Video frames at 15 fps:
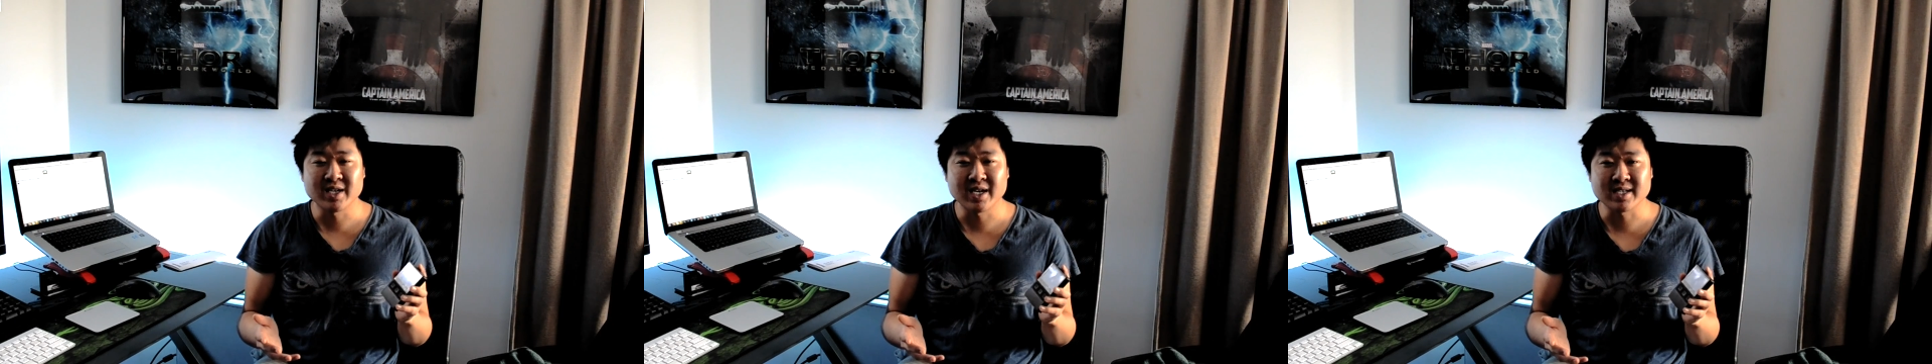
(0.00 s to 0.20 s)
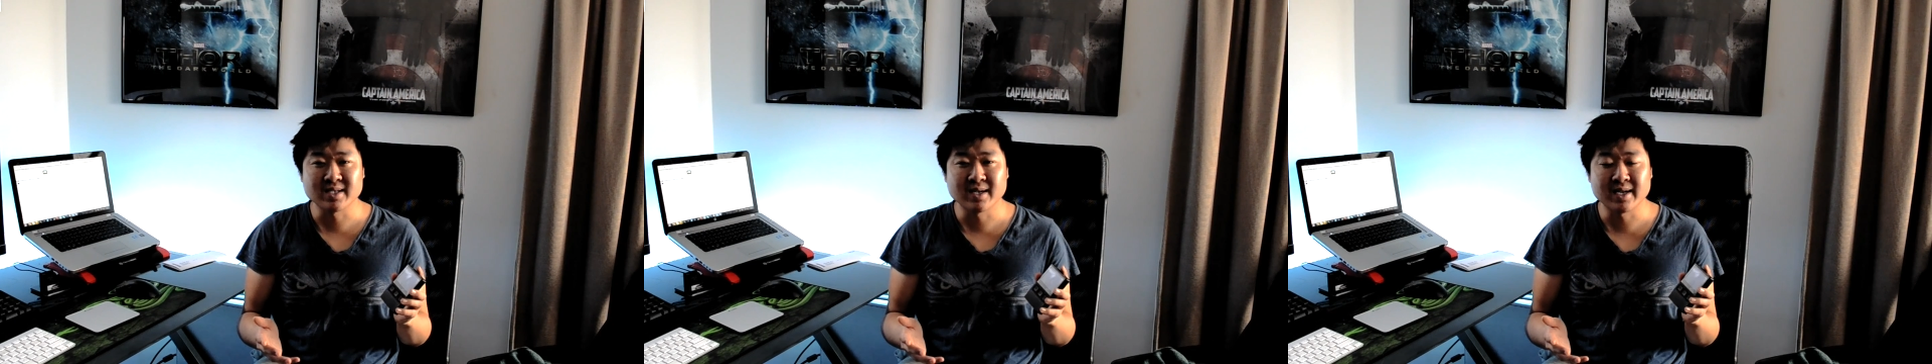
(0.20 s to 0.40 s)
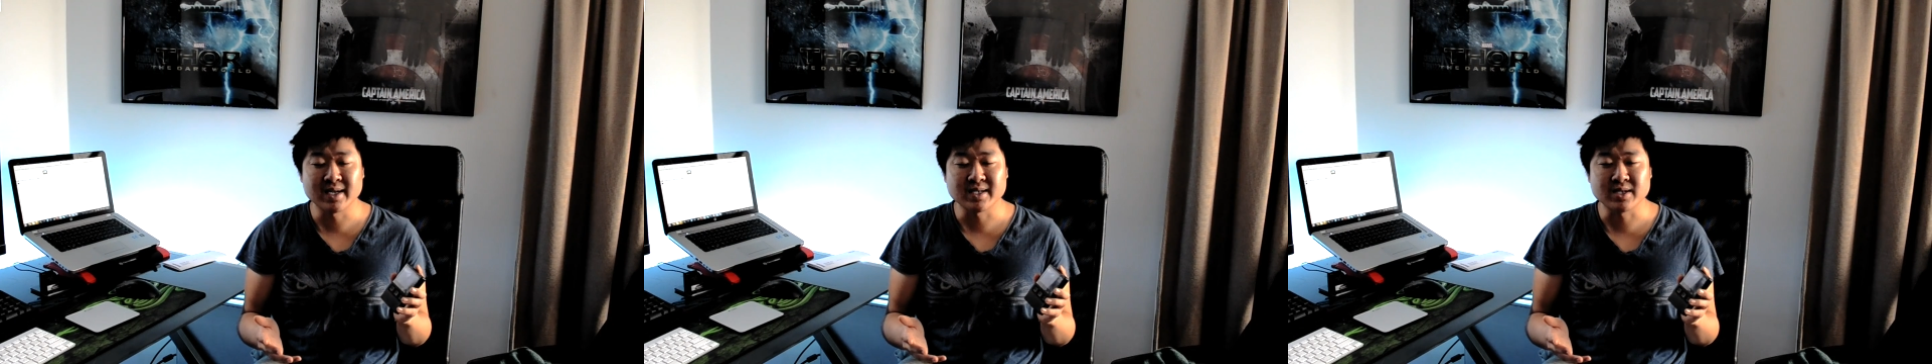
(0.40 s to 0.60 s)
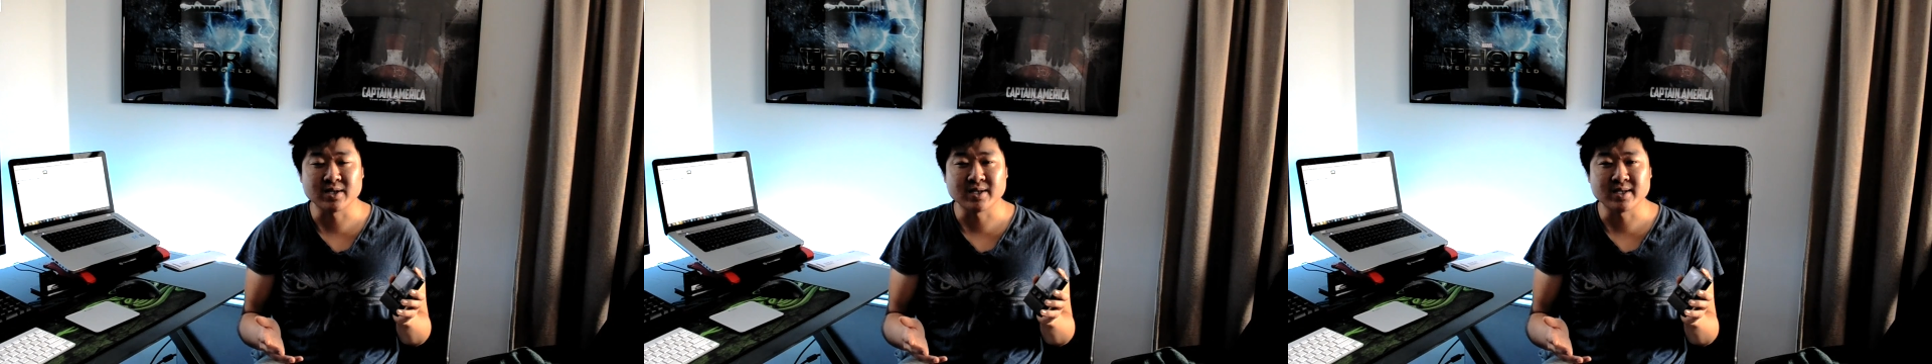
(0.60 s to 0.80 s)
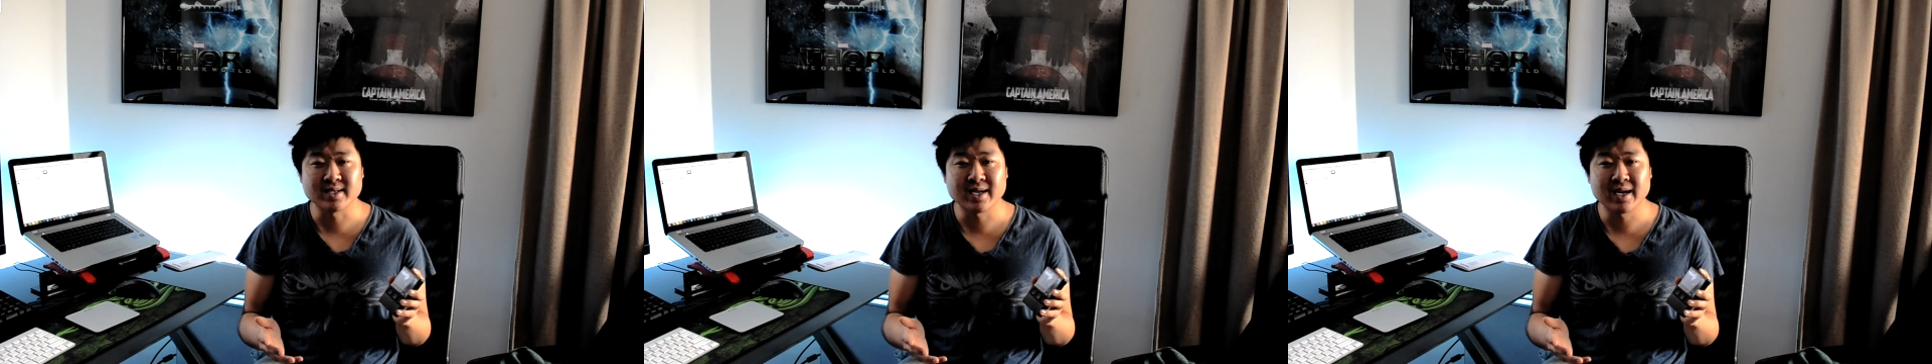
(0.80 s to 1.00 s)
DX90 is
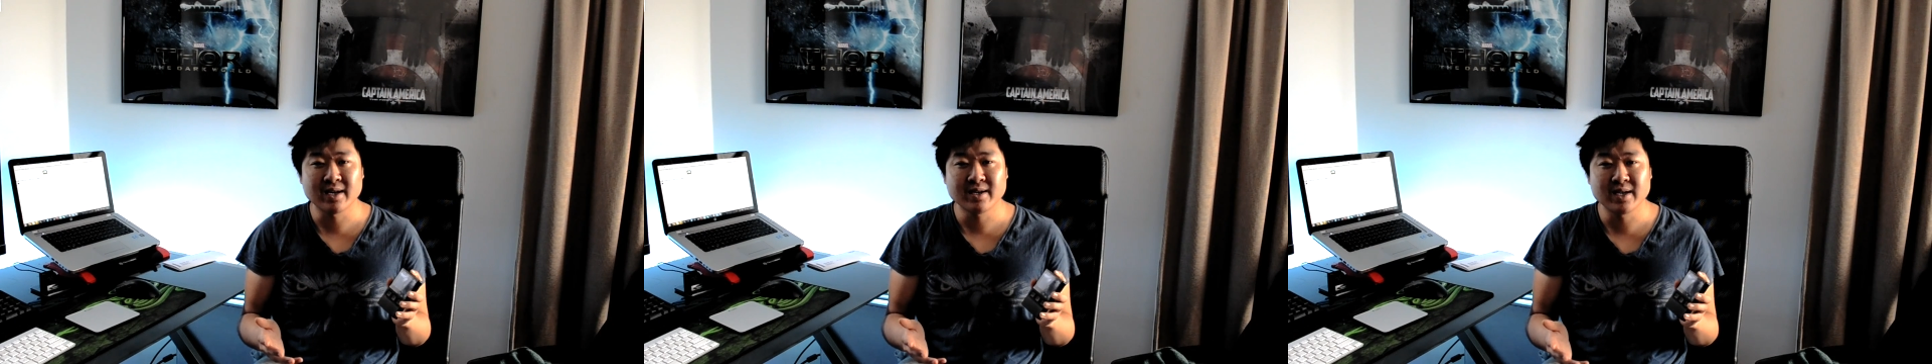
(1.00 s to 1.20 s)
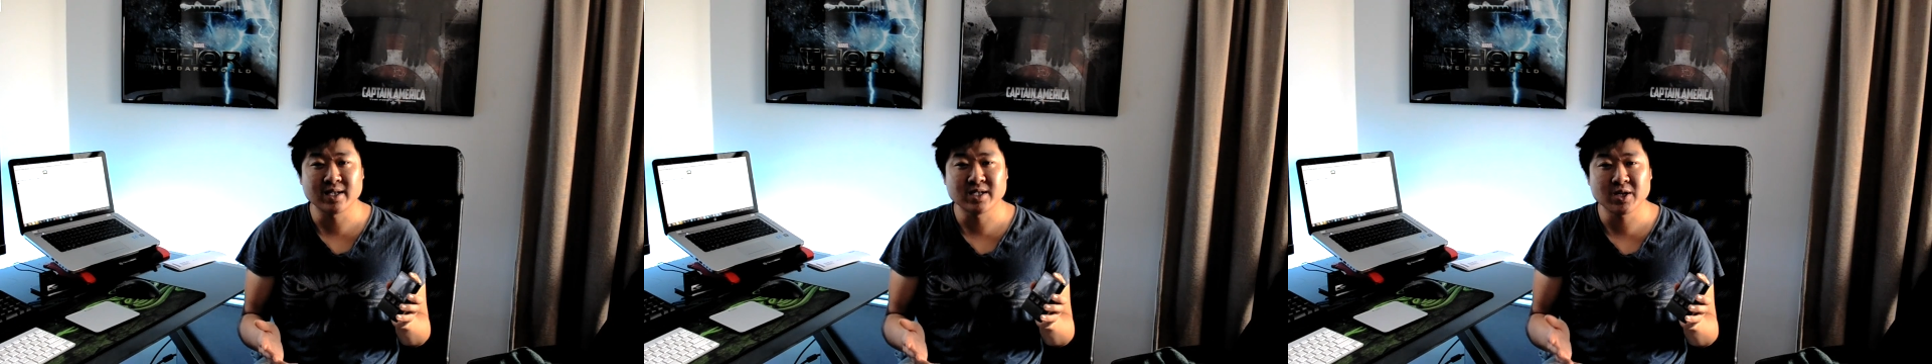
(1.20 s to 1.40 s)
going to sound,